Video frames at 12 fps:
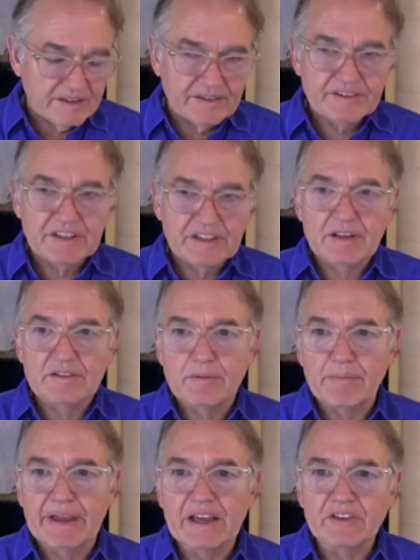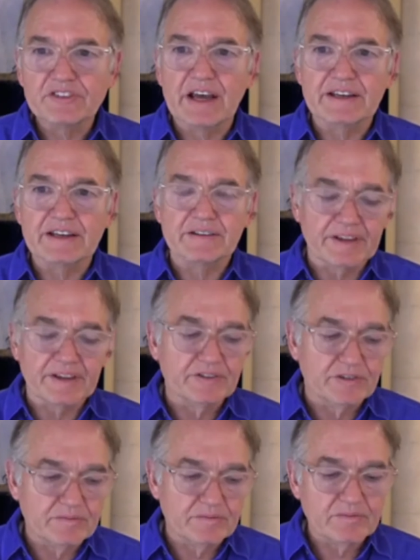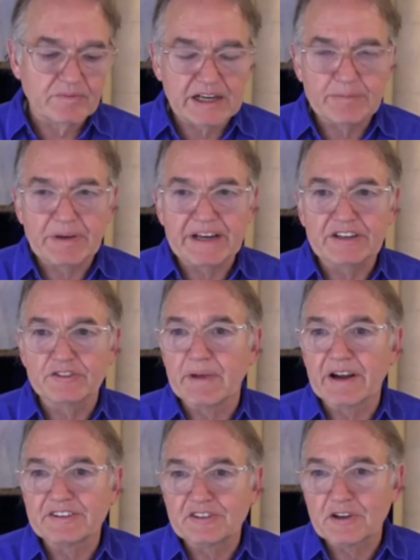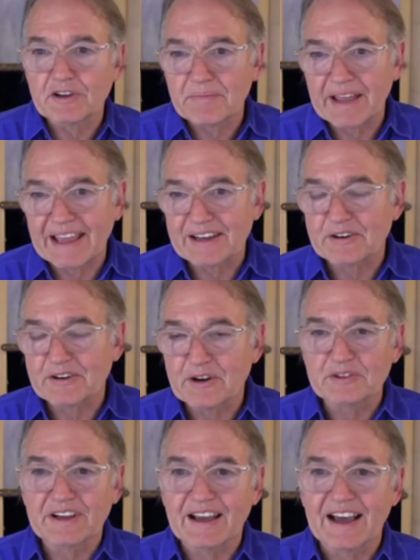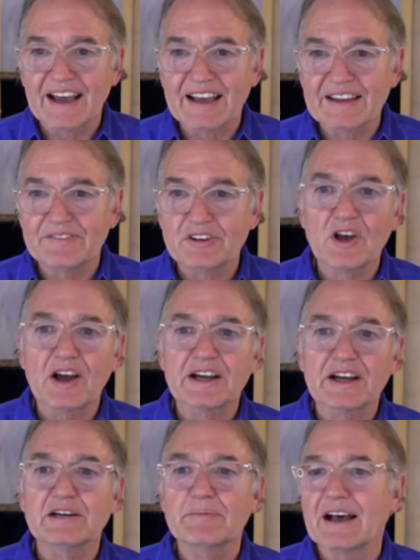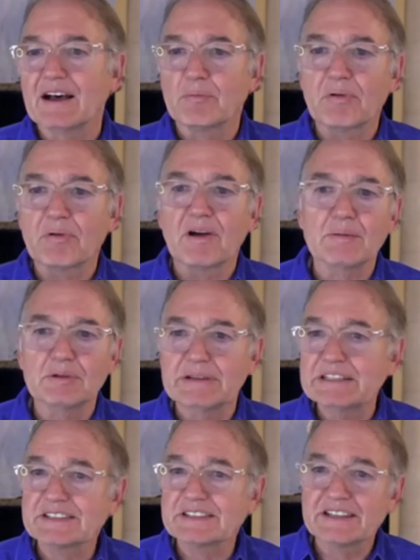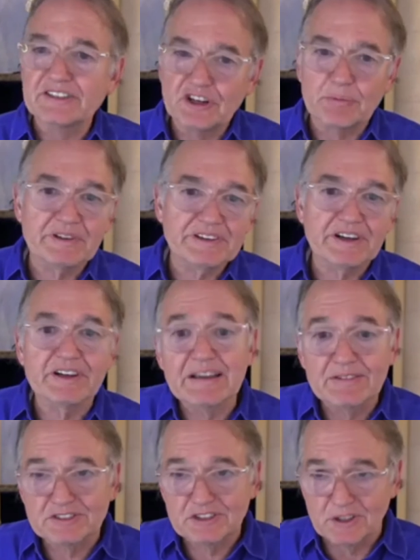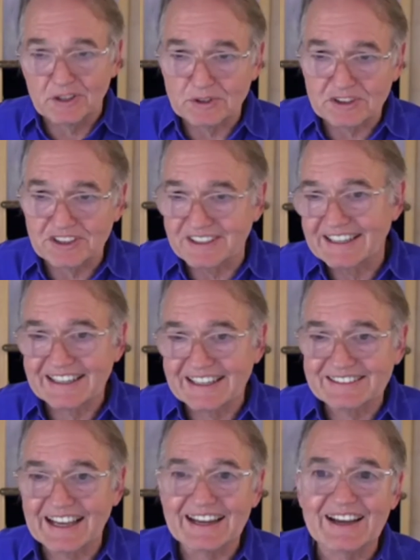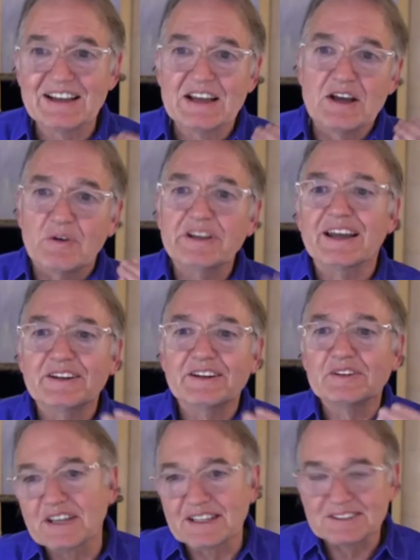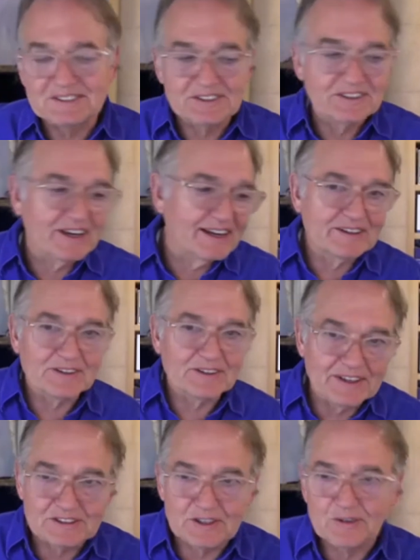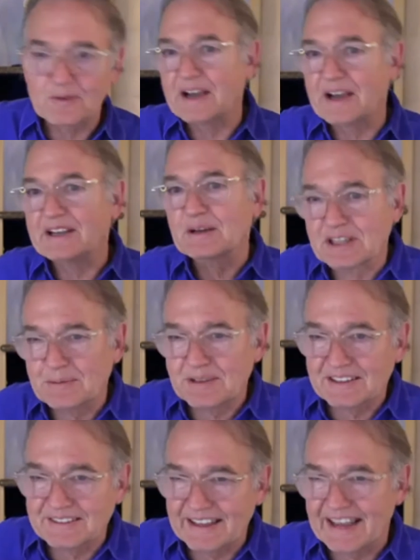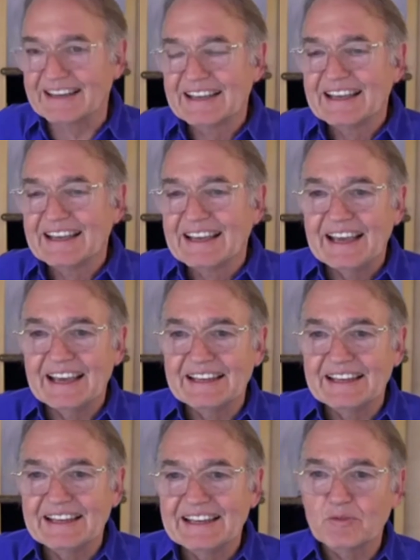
see, the male side of us, anybody who's married to a man or knows a guy, if you're talking about a problem, he's going to jump in there and give a solution. It's like, well, you ought to do this, or you ought to do this, or why are you upset about that? And